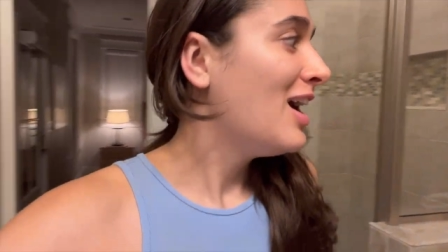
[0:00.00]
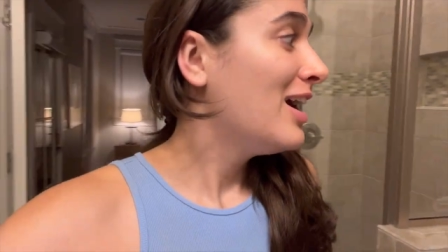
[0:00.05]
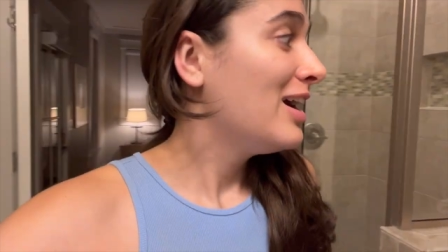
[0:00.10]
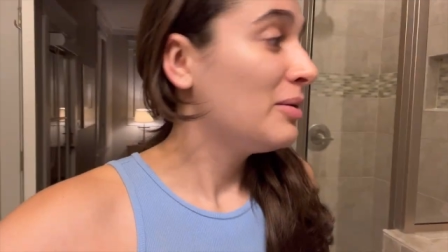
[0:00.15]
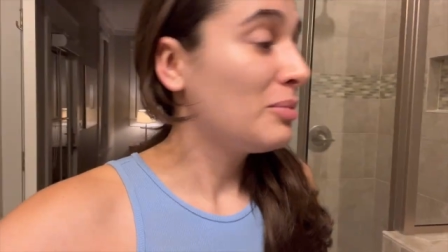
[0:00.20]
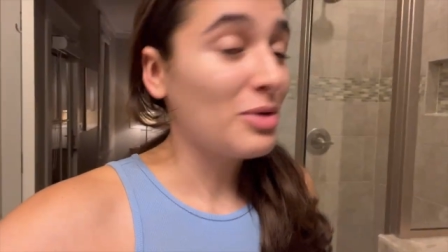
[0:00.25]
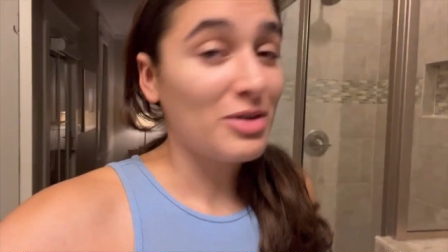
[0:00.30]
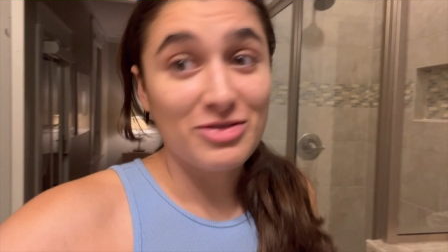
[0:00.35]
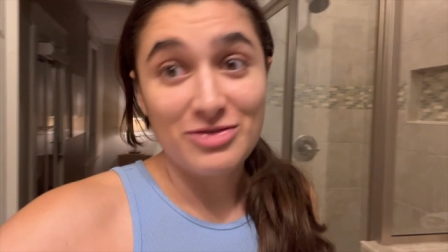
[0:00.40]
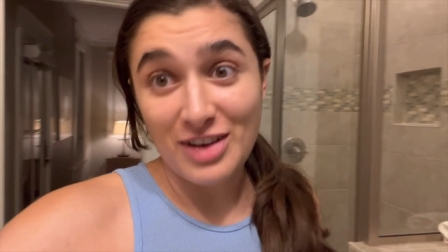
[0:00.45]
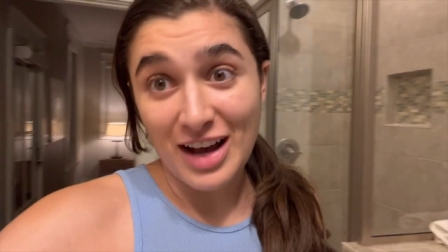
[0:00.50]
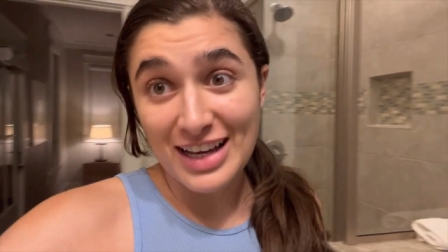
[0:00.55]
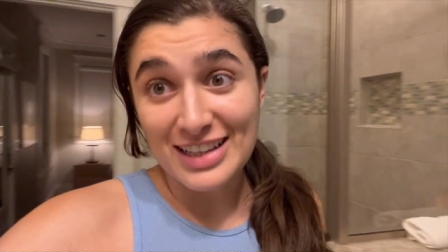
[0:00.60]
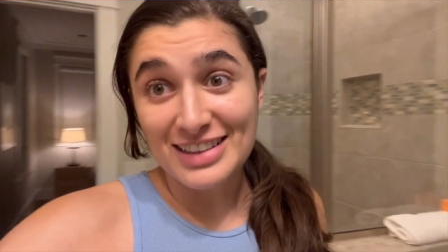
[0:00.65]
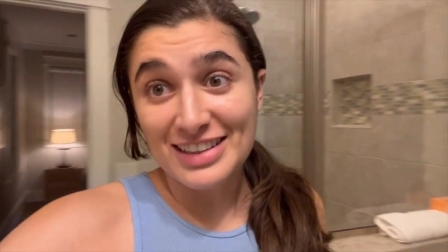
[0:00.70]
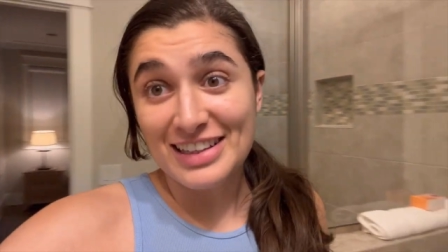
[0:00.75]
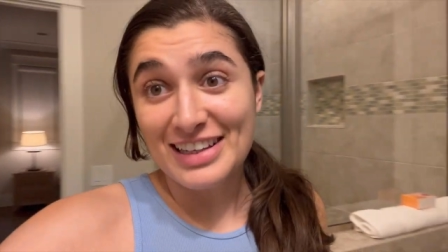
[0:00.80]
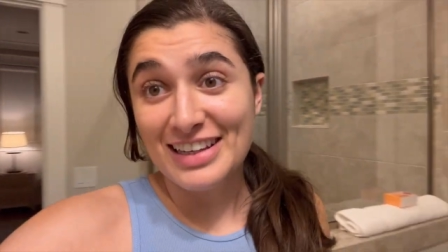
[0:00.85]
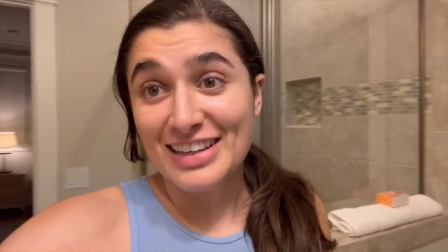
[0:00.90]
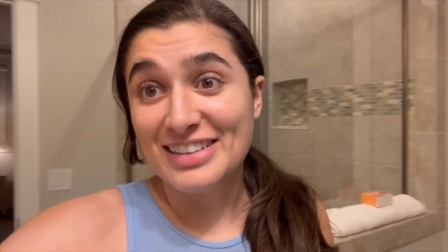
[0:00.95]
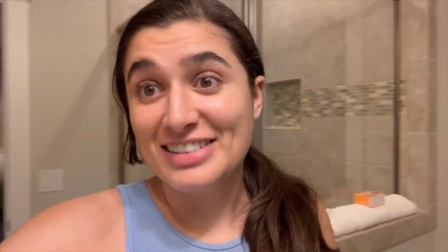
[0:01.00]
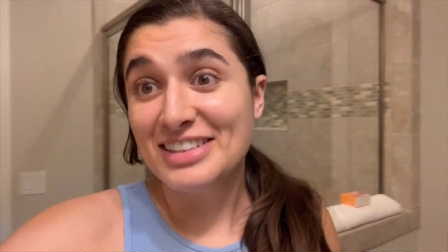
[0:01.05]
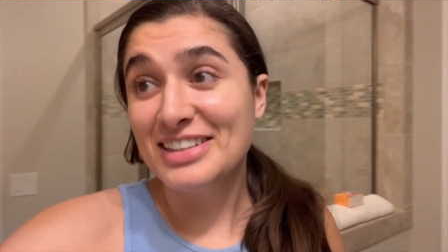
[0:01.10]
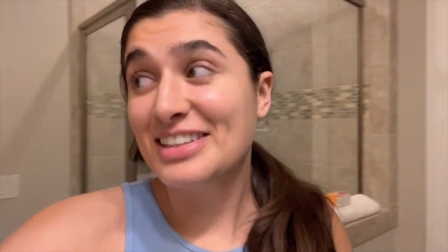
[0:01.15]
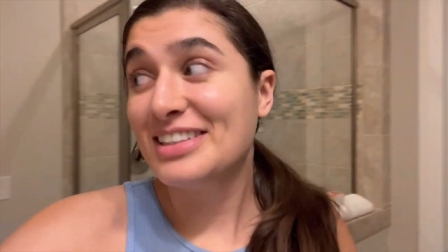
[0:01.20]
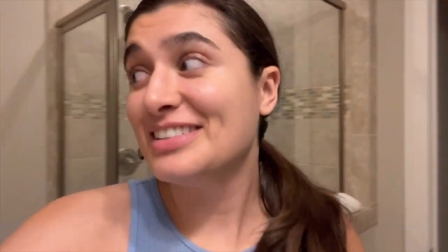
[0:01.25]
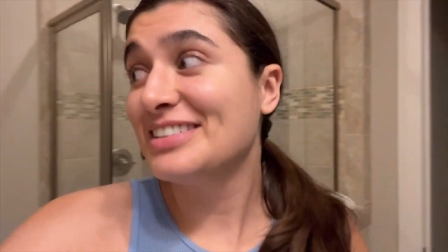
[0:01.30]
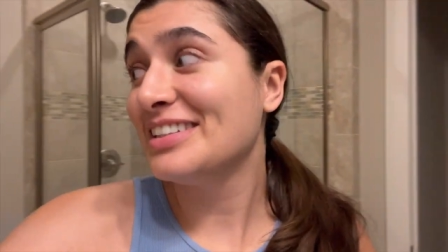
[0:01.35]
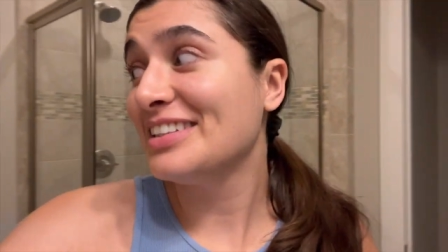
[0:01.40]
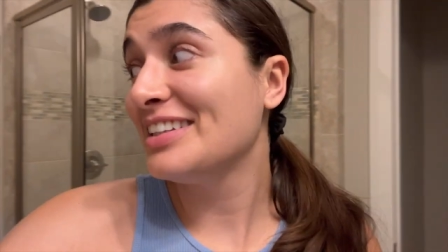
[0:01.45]
We're finally
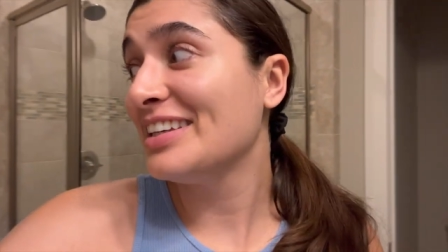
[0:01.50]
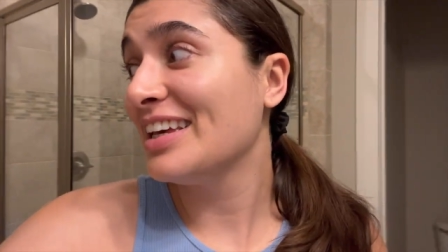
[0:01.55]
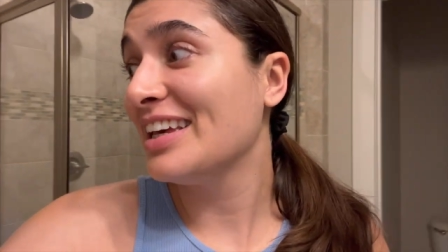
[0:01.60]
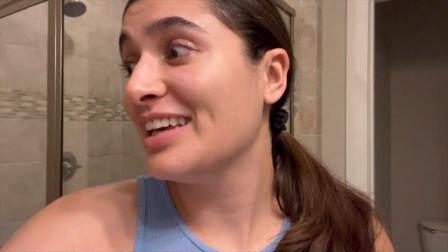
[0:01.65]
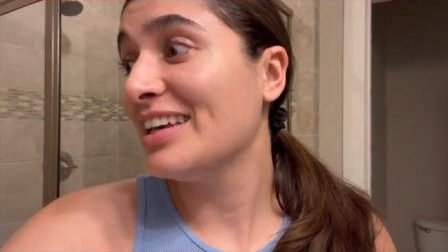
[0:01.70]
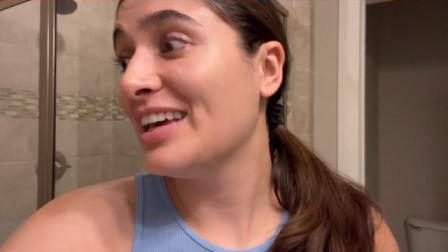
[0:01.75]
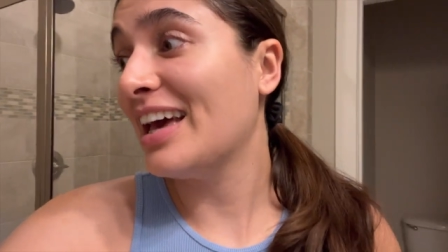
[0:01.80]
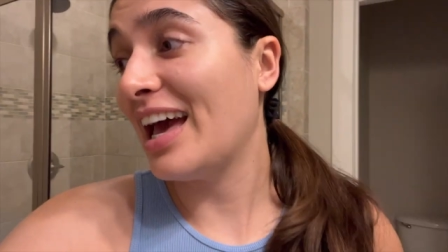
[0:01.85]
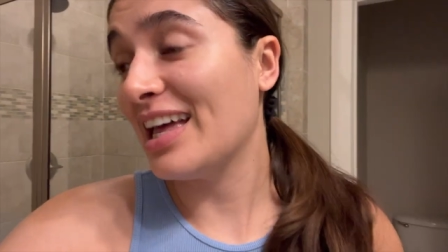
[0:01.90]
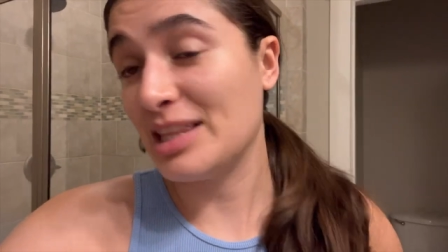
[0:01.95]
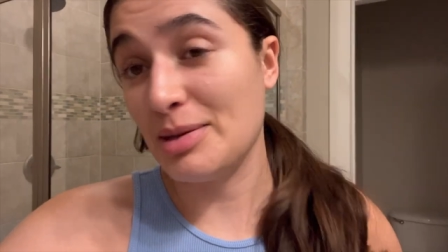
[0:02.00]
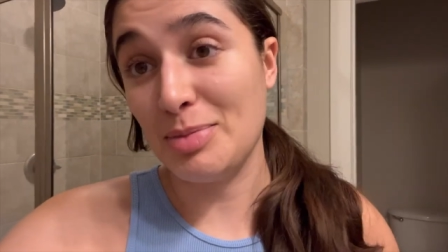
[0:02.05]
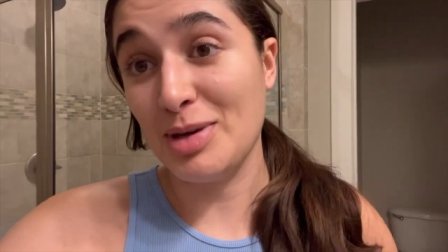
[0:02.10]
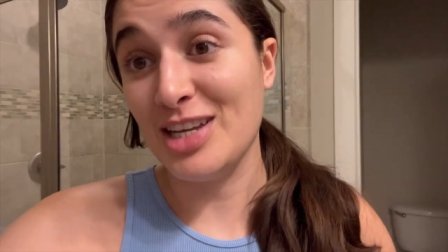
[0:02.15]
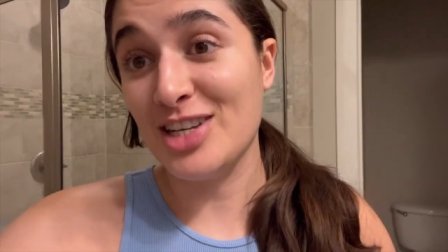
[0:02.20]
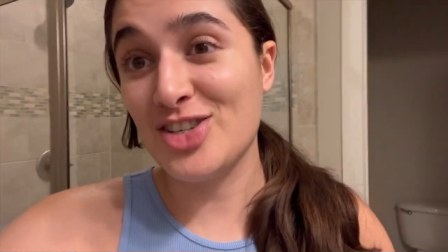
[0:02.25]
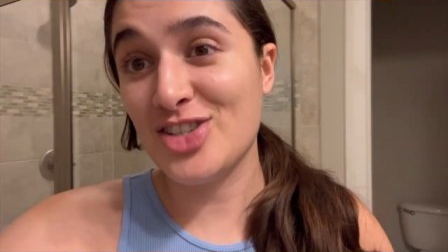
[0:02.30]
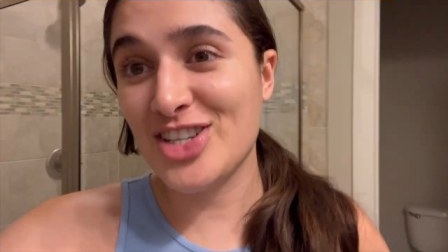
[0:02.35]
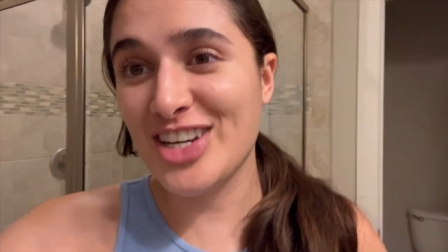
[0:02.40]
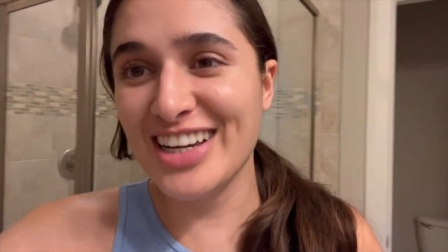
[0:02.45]
at the beach.